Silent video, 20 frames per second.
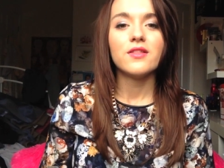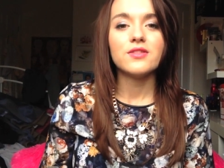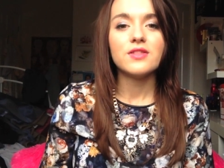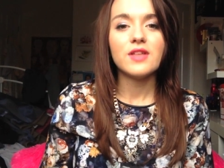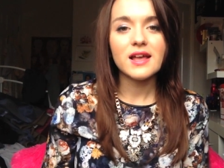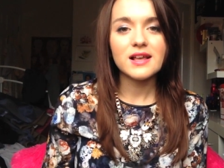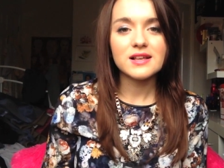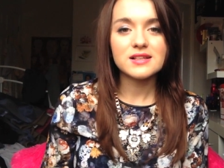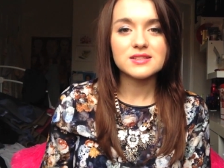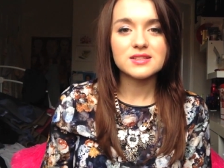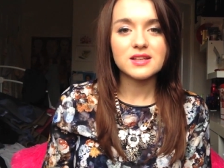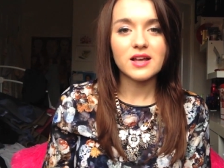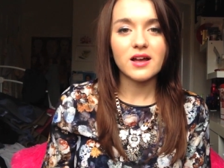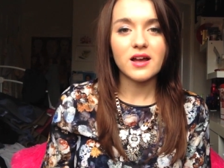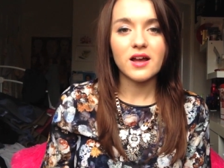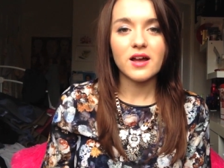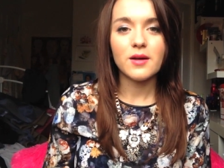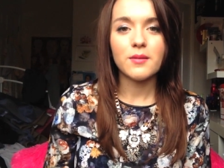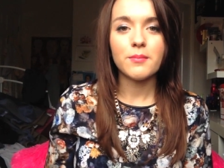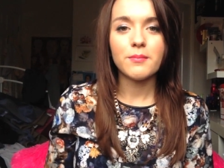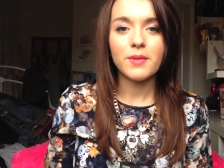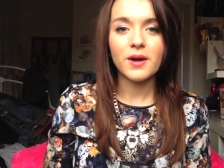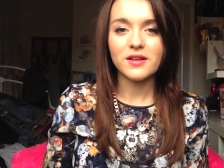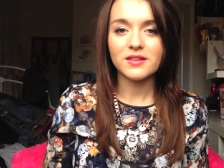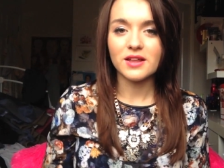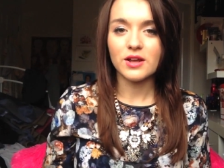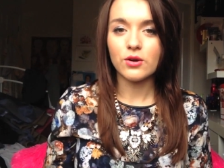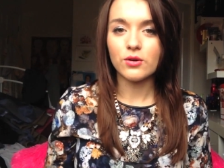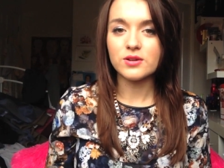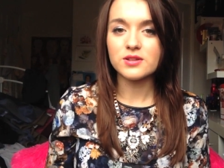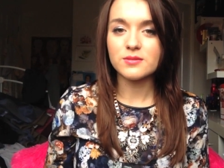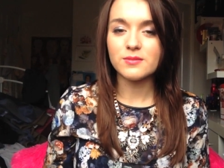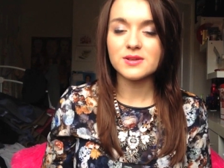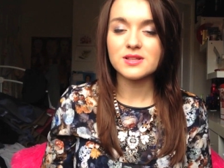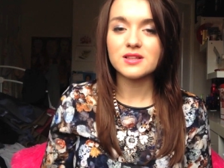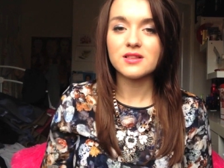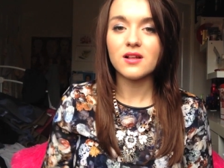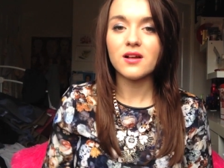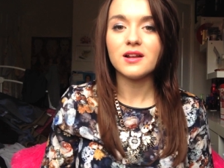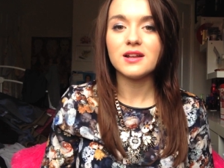This um, birthday haul is going to
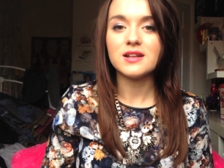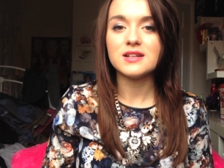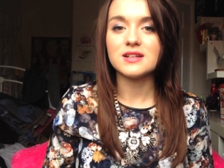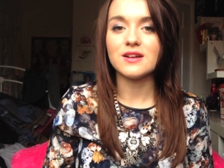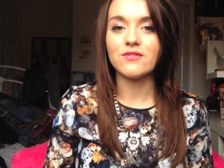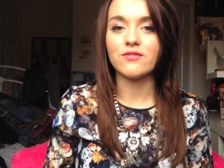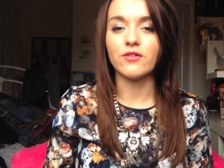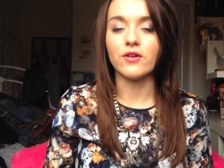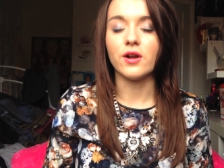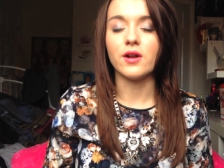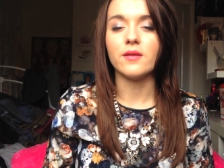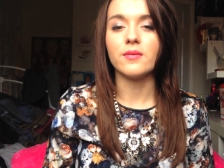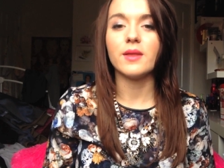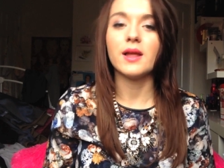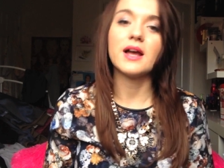be slightly different.